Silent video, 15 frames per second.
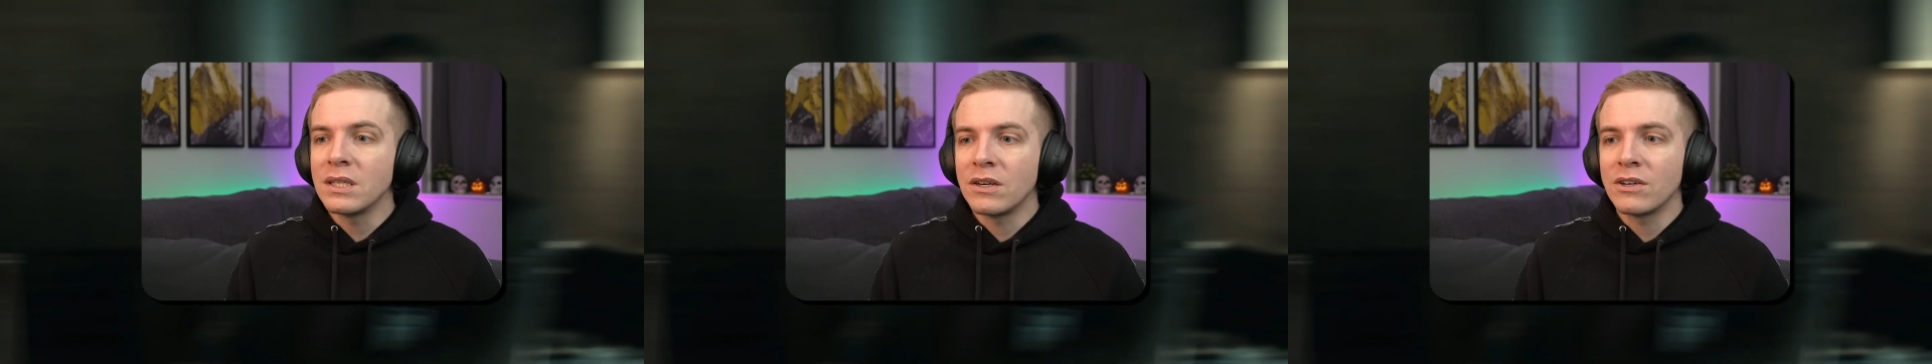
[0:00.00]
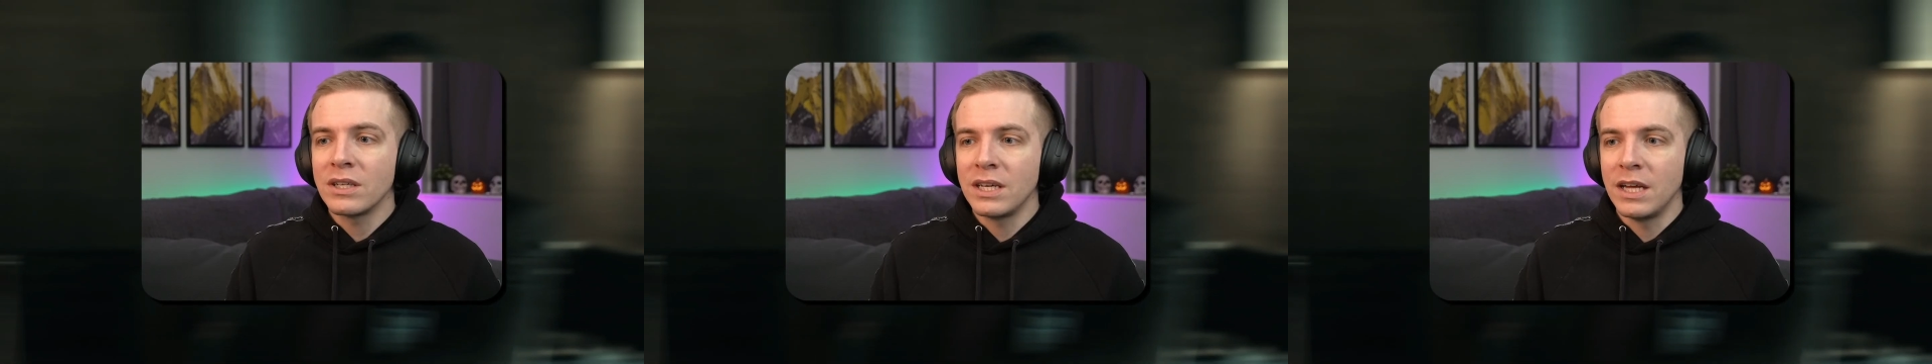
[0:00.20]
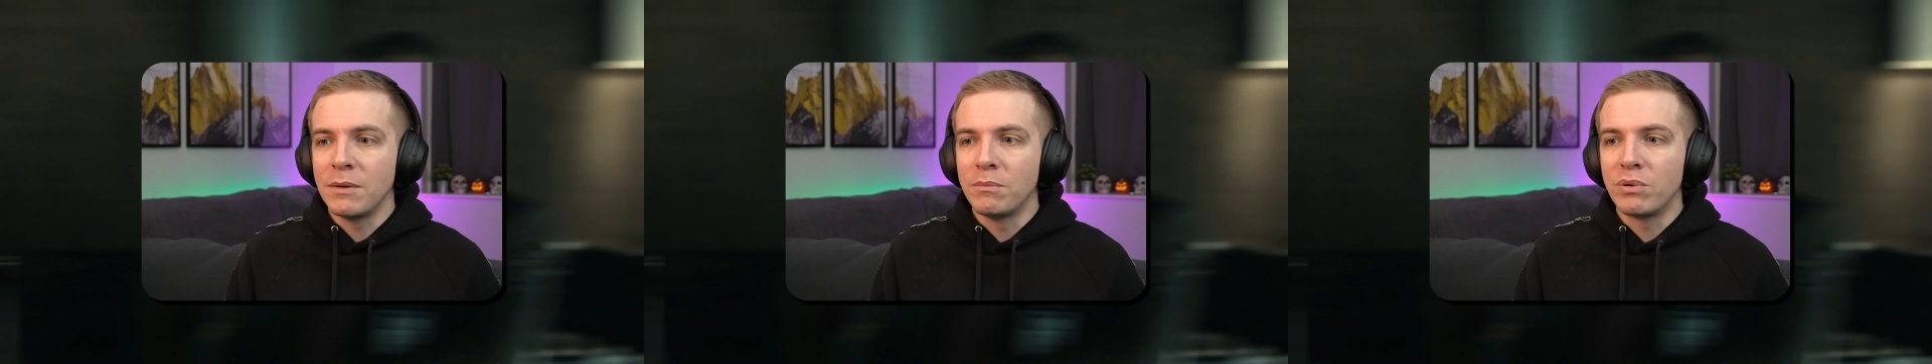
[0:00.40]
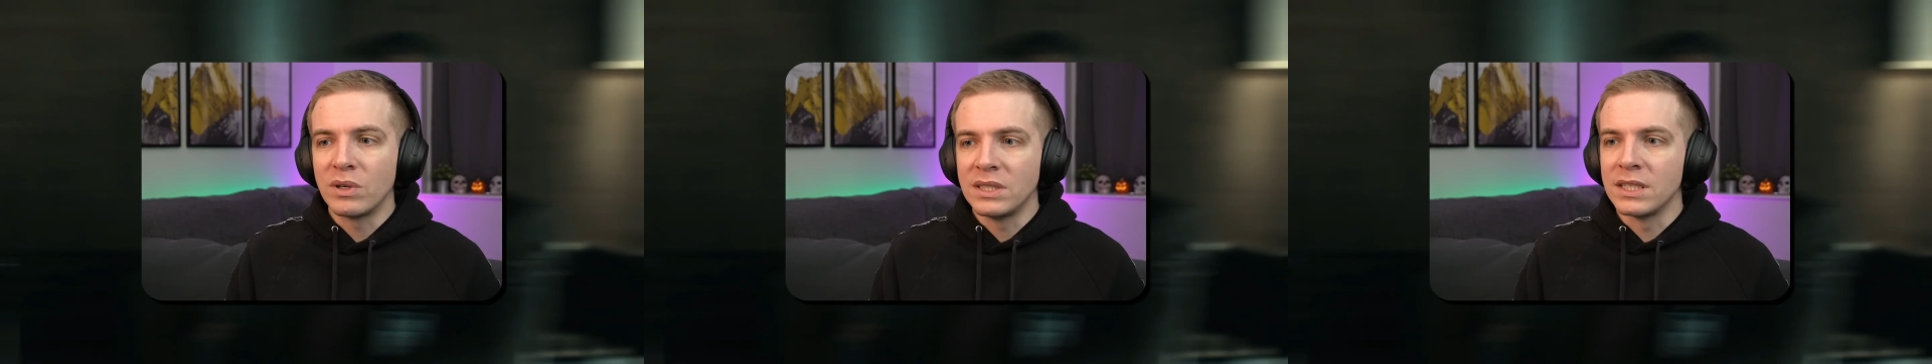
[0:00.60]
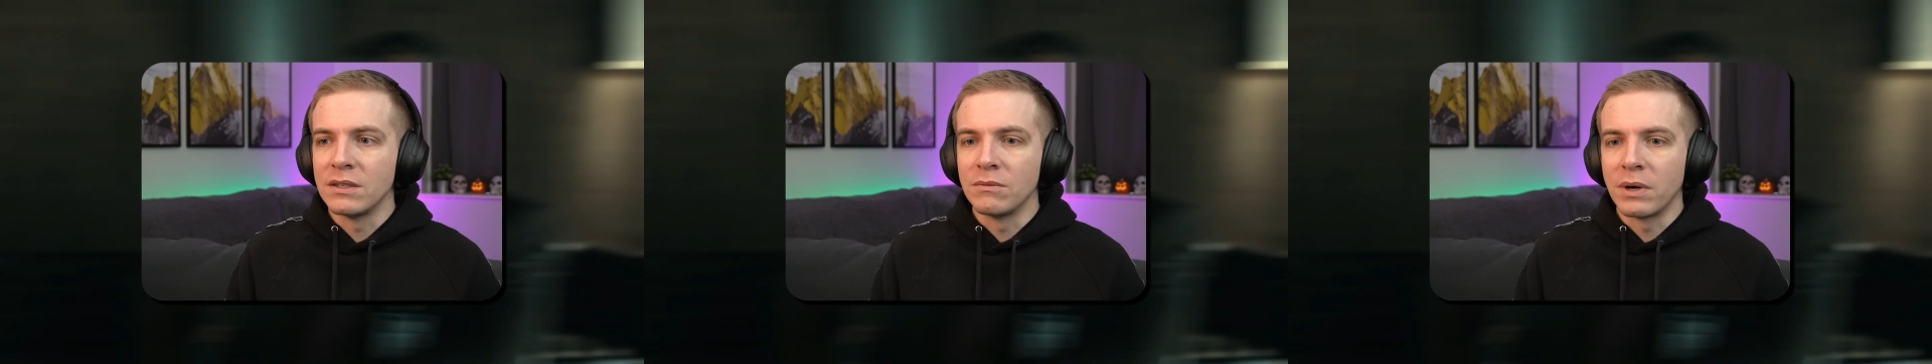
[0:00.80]
literally in
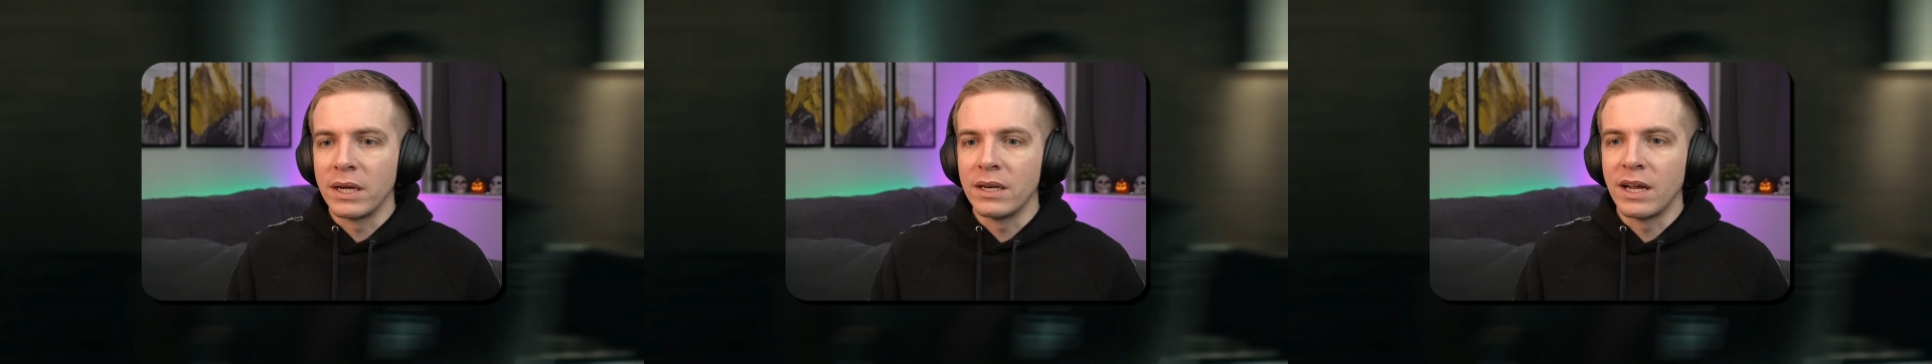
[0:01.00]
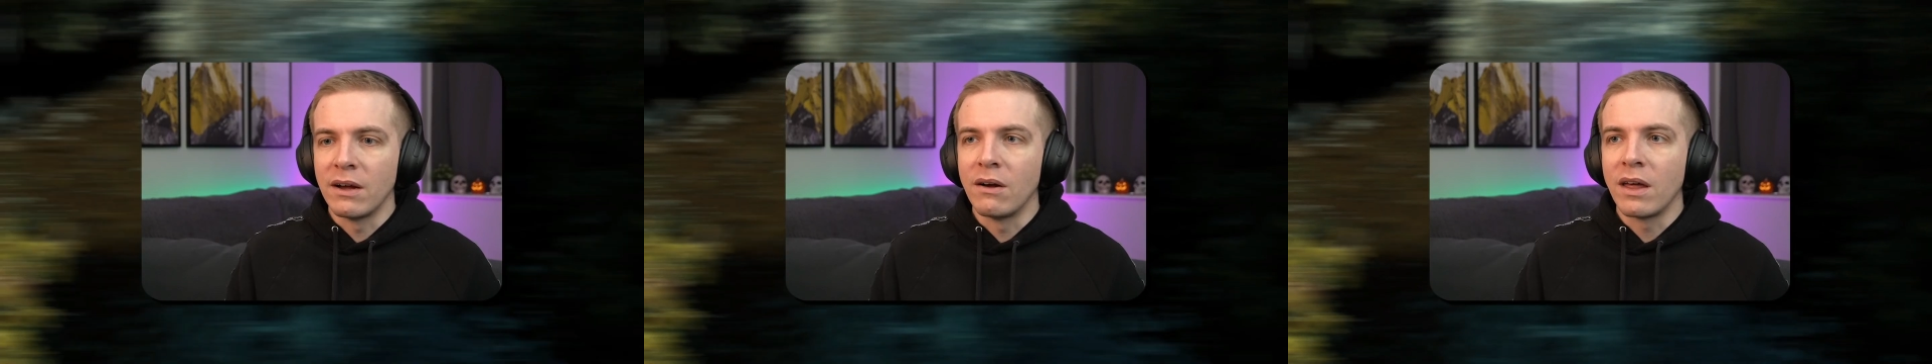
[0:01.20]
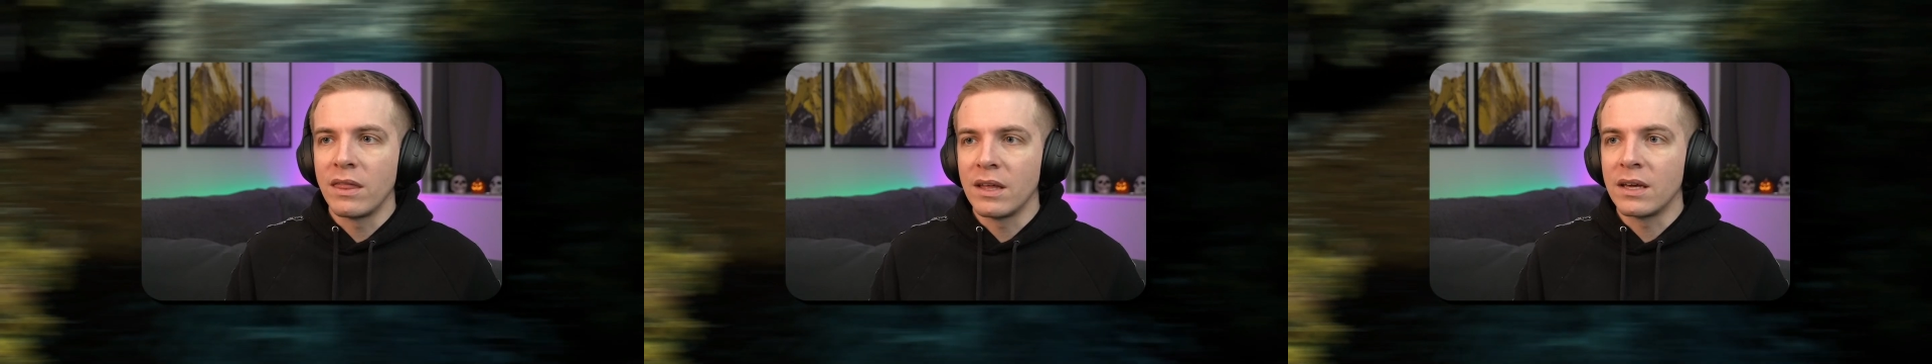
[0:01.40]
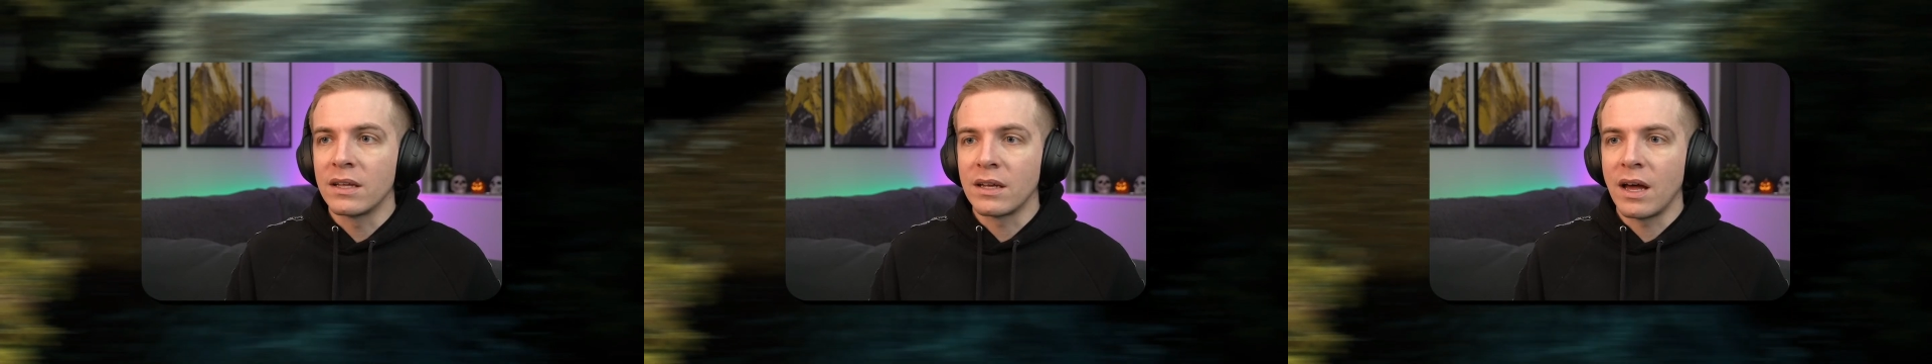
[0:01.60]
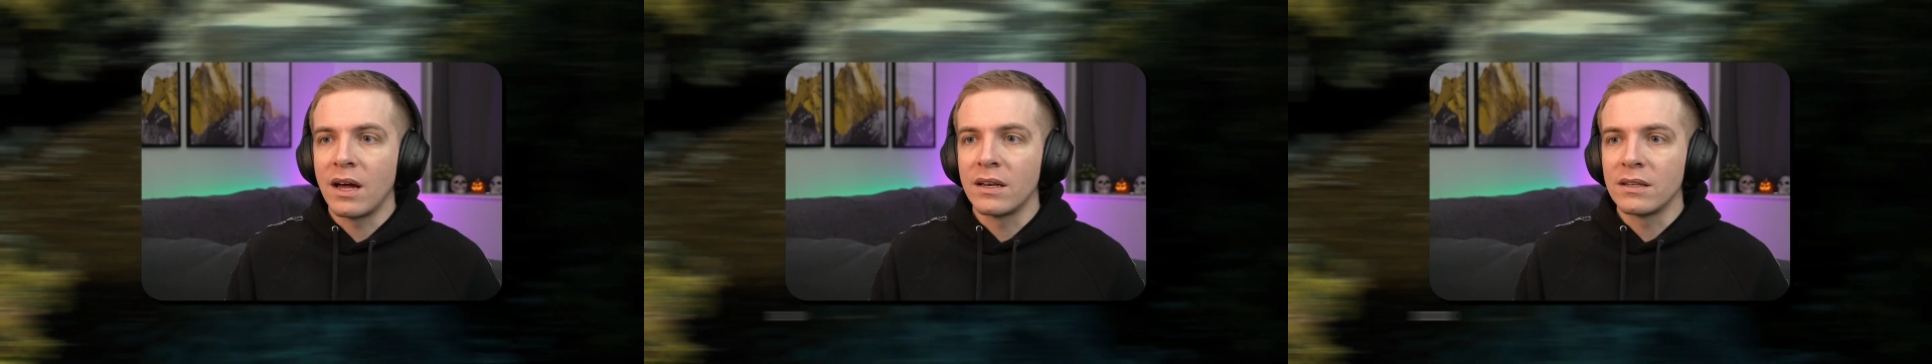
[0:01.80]
prison right now. I think
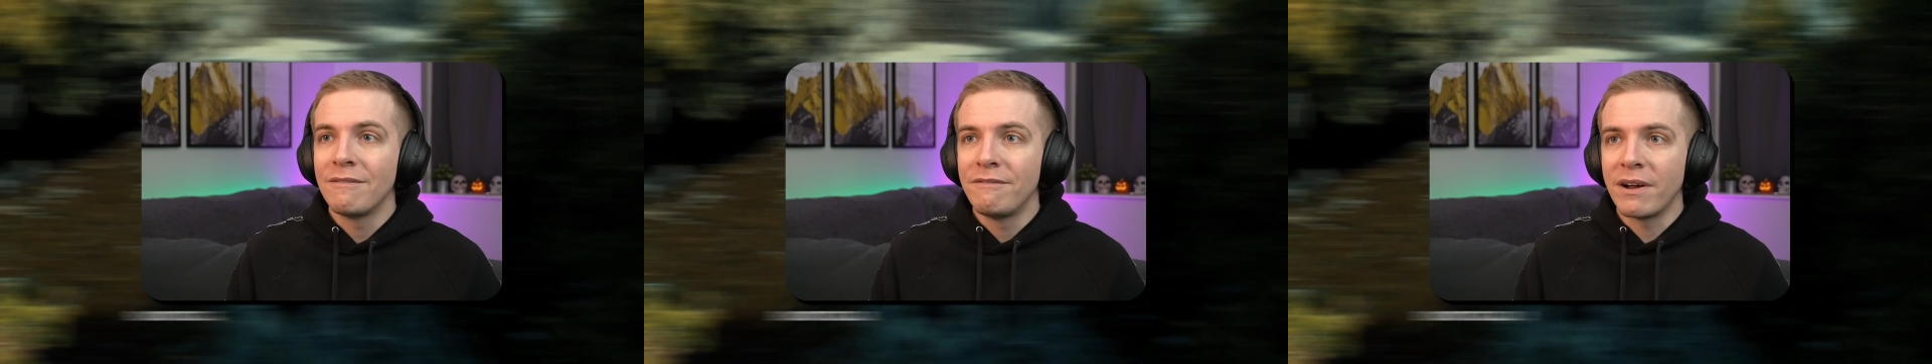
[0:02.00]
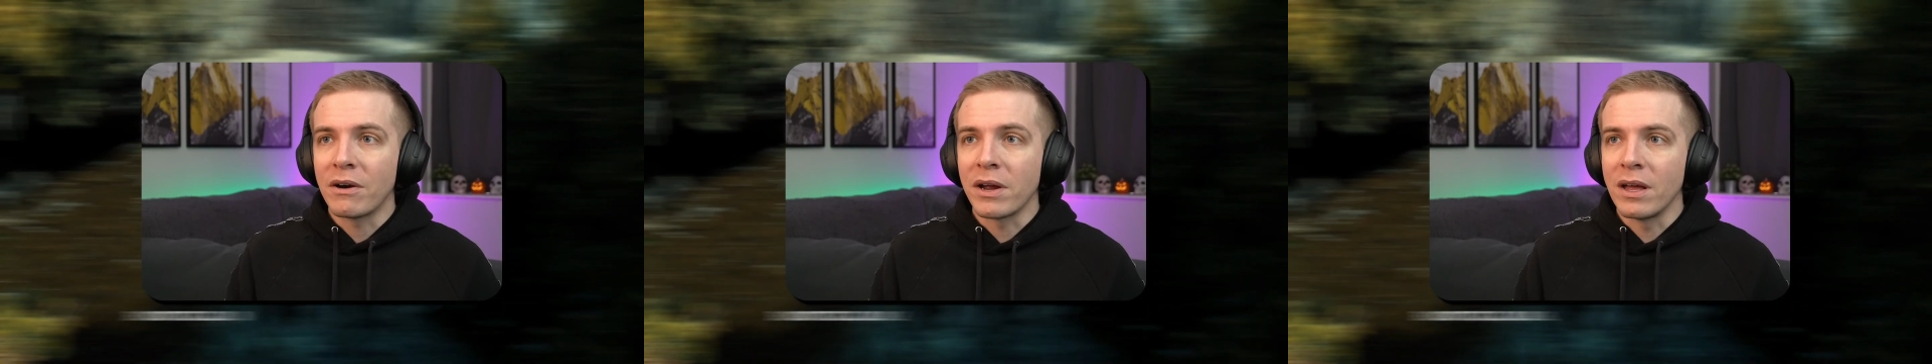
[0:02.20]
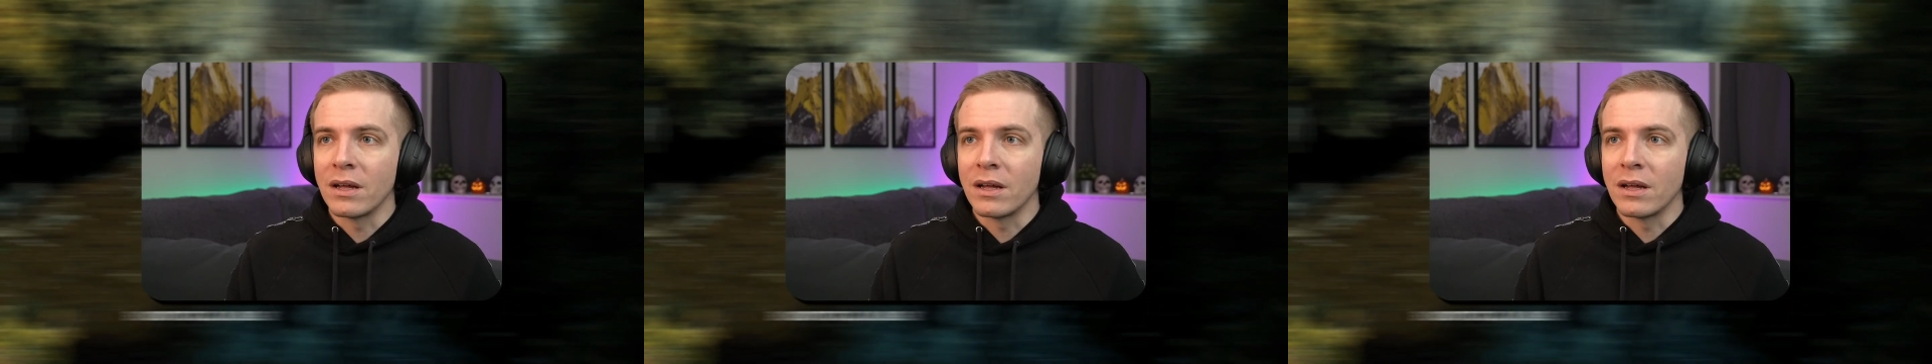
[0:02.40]
it got very